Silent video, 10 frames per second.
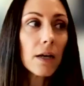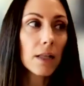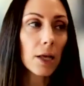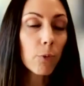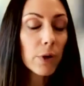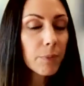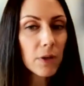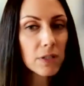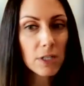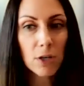like we
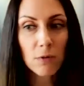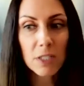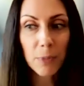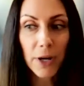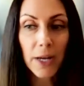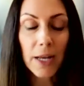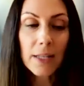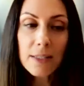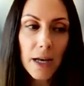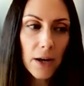personally don't spray
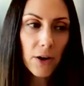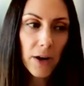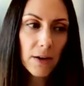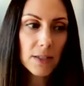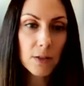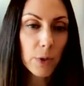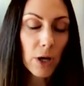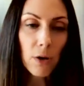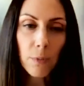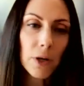inside our house because we
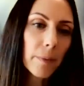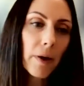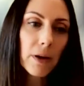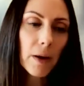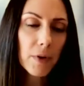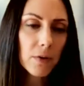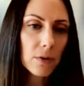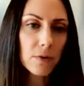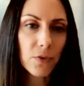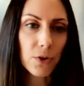are worried about
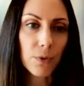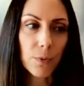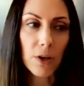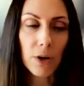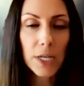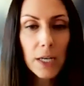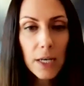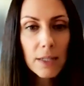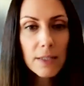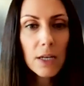chemicals for with our
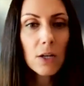kids.